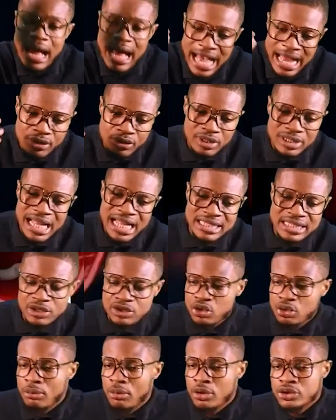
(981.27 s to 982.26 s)
Another thing
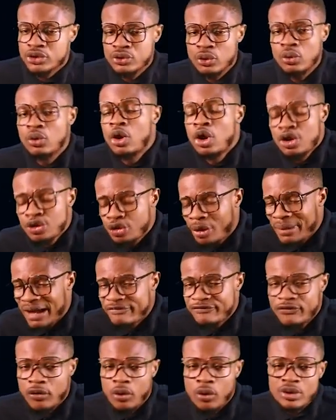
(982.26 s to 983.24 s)
you must know, number
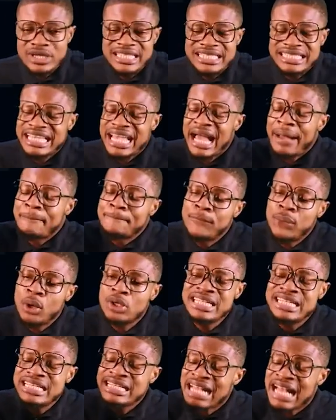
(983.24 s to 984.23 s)
4, is their
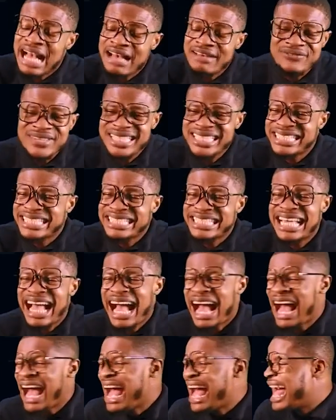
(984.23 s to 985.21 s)
body cavity.
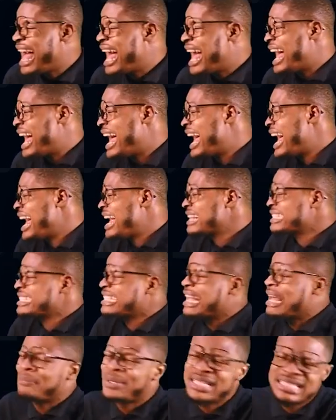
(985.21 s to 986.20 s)

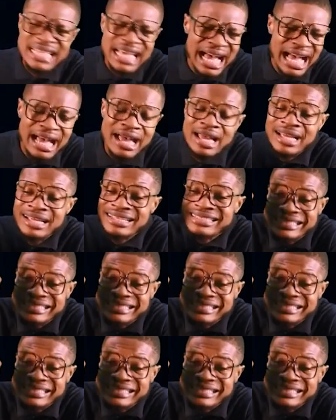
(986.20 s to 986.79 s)
Sapita.